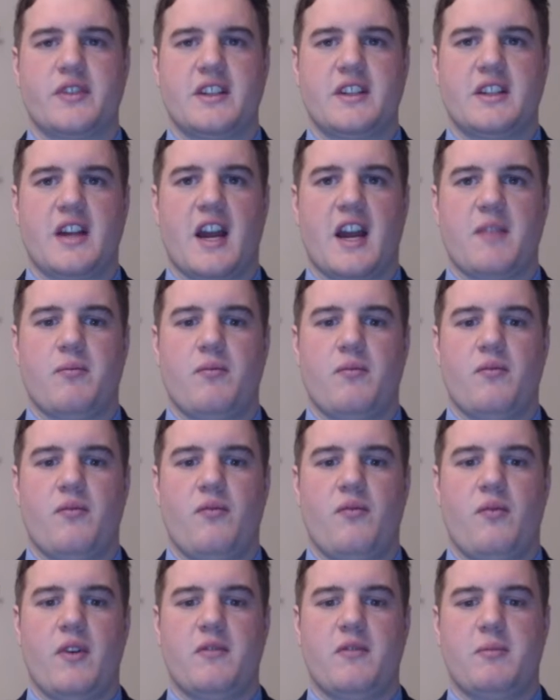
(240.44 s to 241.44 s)
time
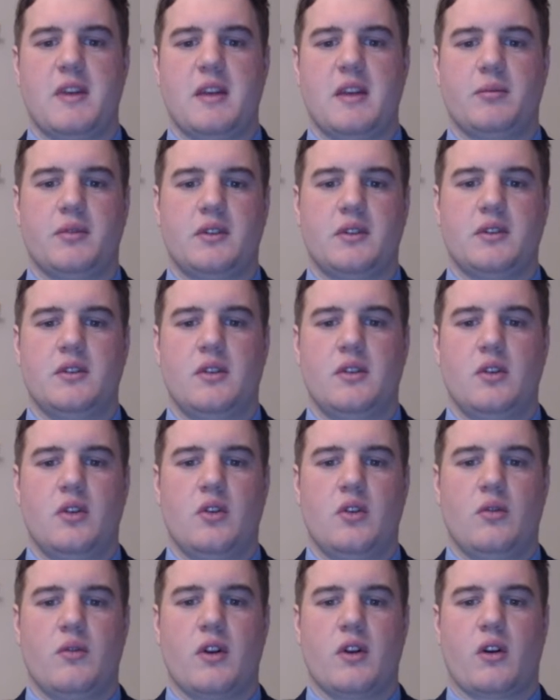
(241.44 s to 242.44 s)
with people.
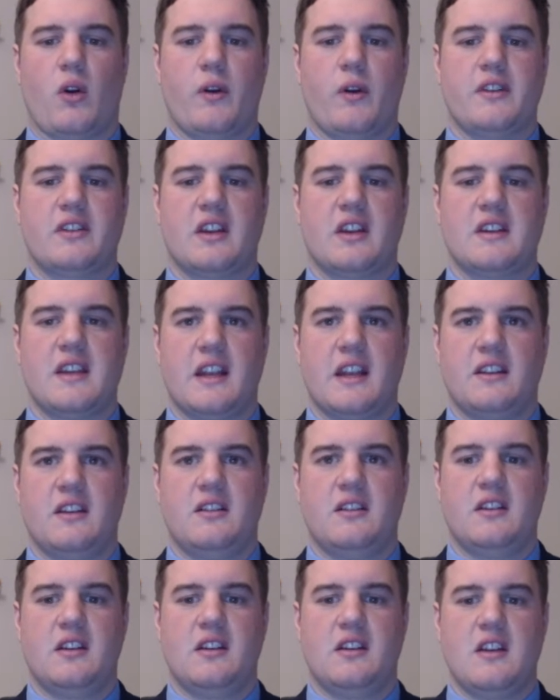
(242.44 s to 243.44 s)
We are always connected
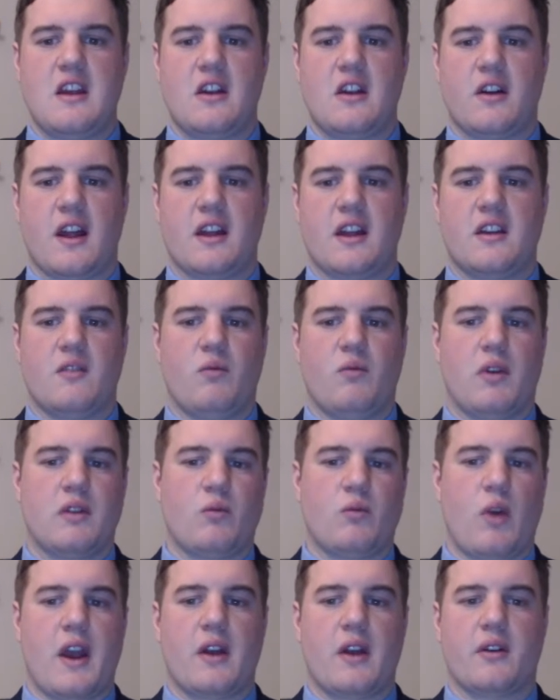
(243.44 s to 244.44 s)
to the internet in one
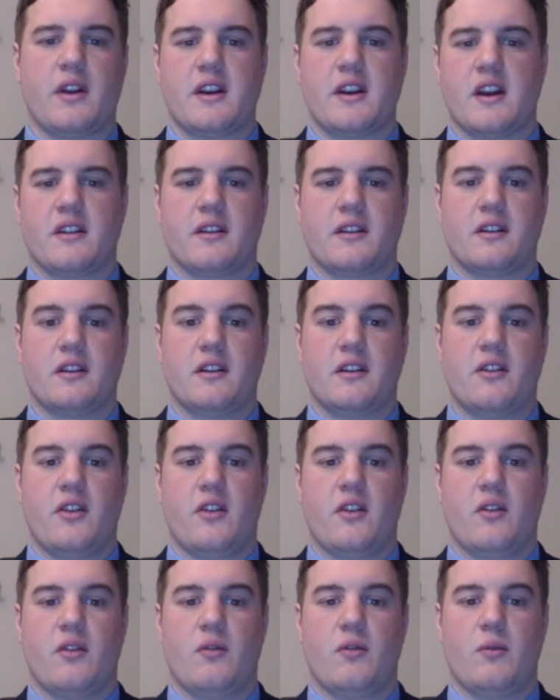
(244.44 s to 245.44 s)
way or another,
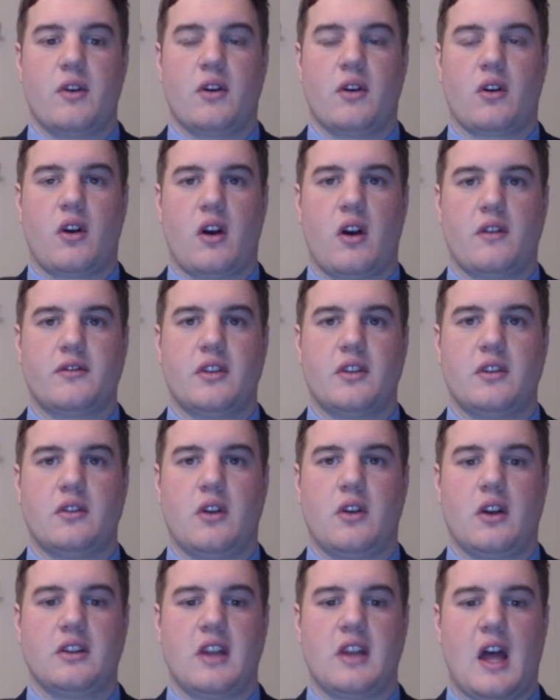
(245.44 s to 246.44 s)
and we are often
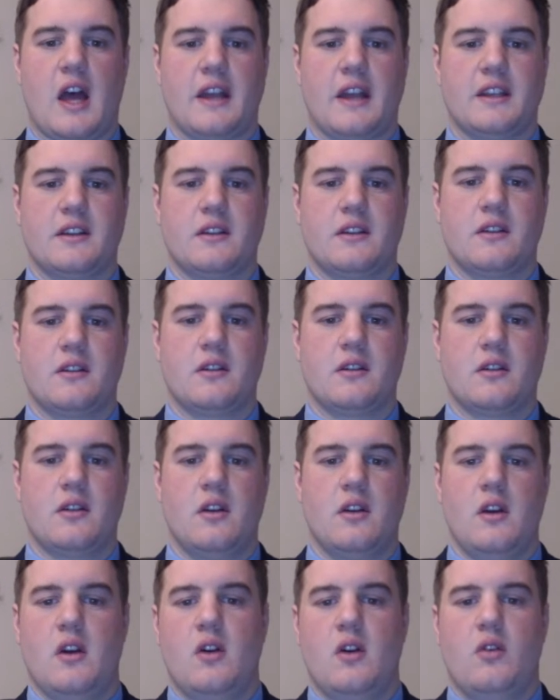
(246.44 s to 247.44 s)
online.
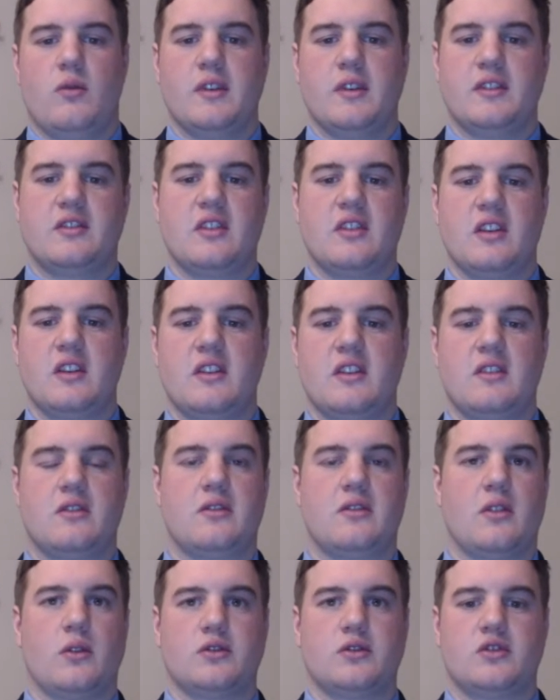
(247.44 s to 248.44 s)
We see
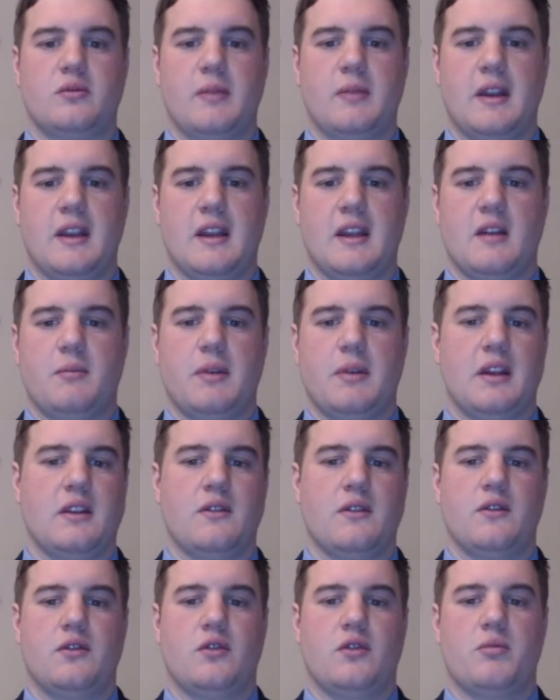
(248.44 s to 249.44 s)
social media being
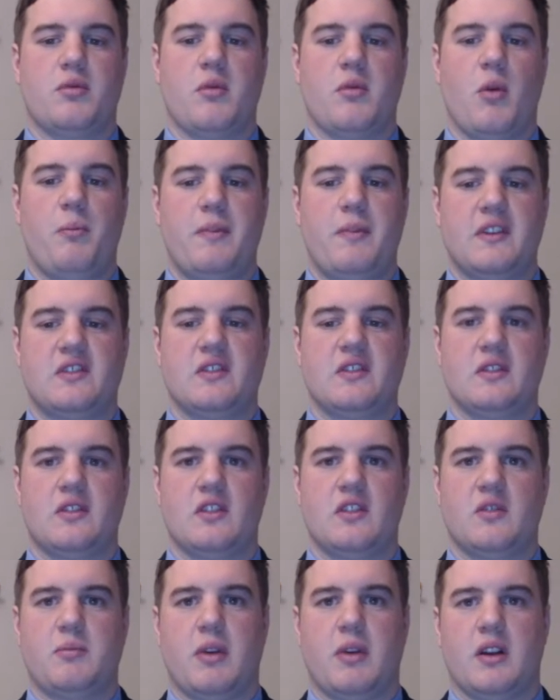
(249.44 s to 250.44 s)
used to promote
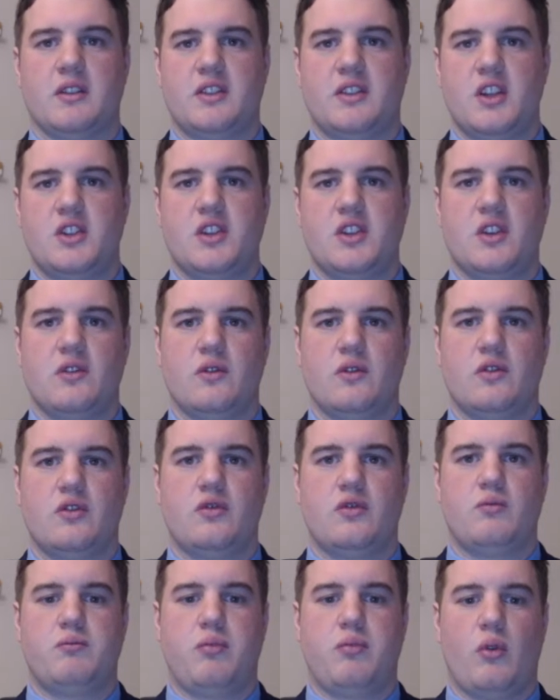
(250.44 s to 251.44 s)
businesses, politicians,
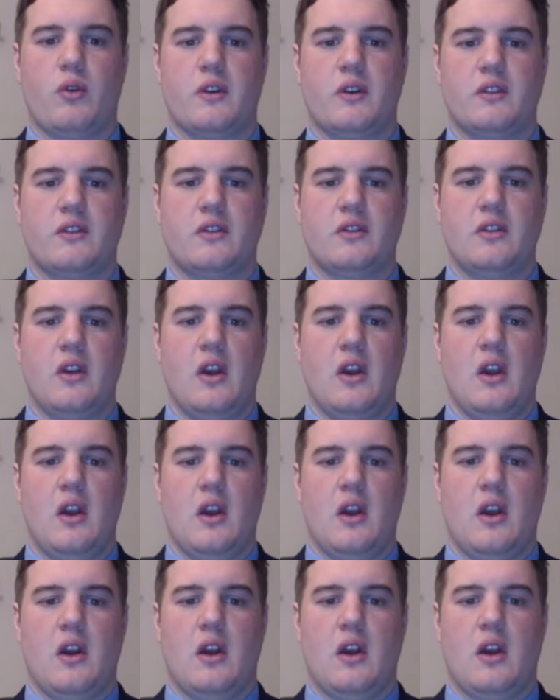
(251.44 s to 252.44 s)
sports,
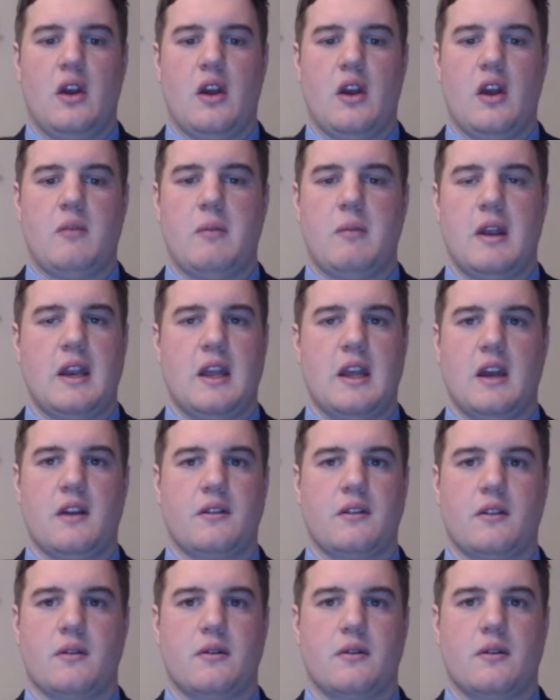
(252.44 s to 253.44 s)
and many
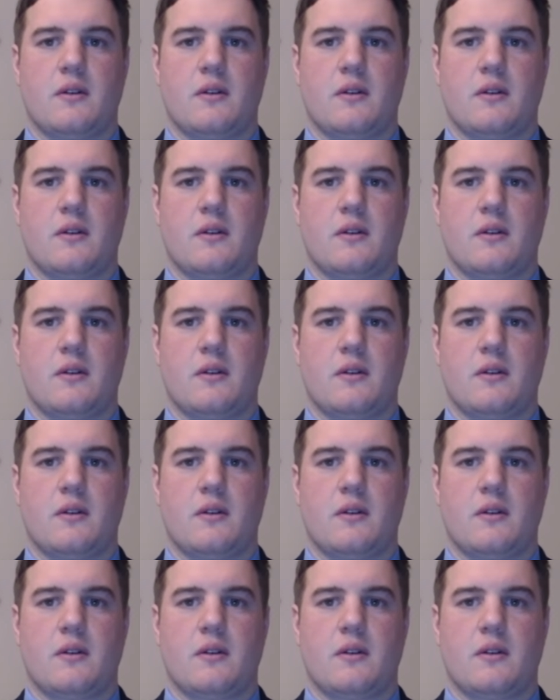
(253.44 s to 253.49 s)
other